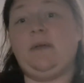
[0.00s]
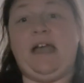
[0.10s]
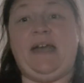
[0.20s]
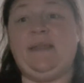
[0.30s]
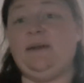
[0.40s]

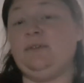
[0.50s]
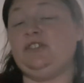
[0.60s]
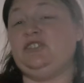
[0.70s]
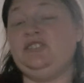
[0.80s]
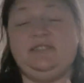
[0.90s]
And that
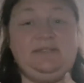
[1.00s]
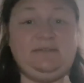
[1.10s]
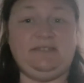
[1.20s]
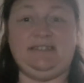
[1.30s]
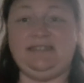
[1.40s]
was
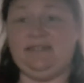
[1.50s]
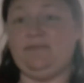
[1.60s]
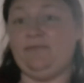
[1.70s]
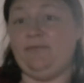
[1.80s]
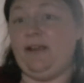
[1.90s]

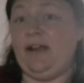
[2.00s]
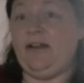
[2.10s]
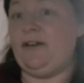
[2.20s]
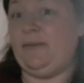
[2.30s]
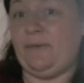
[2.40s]

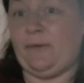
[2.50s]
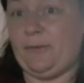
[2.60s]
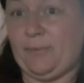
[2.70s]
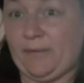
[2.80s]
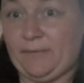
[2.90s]
very,
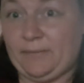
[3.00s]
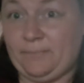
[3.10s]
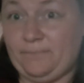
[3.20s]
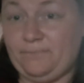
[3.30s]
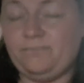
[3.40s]
very prevalent.
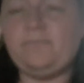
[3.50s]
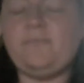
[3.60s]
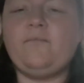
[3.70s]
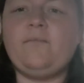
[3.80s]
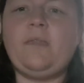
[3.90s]

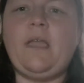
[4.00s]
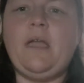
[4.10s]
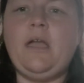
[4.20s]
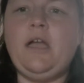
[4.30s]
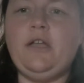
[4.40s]

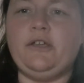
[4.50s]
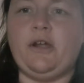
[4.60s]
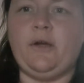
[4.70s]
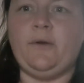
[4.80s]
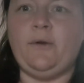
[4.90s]

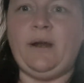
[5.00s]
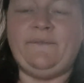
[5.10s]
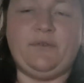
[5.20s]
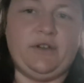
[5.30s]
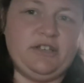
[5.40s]
Or
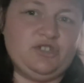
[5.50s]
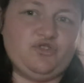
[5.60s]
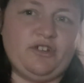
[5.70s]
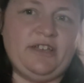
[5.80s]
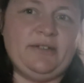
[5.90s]
for
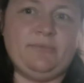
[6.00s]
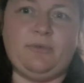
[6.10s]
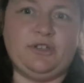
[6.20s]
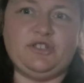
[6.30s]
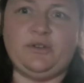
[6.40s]
history, it
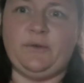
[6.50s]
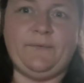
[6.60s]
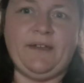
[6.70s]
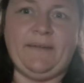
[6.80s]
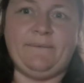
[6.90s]
wasn't a good
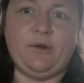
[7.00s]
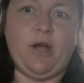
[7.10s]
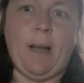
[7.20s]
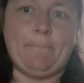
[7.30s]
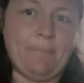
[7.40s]
thing
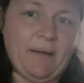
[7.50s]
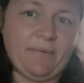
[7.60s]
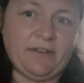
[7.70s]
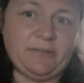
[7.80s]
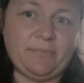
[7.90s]
for a
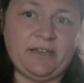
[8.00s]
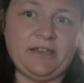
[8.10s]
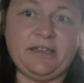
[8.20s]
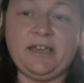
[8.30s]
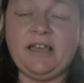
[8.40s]
mother to
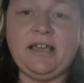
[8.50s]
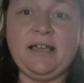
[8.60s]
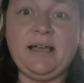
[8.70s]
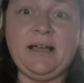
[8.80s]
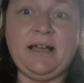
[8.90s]
be
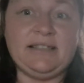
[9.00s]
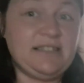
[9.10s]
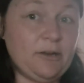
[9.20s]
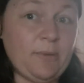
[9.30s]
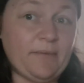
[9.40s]
a
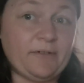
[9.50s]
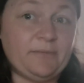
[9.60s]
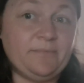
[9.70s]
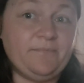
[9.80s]
single mother.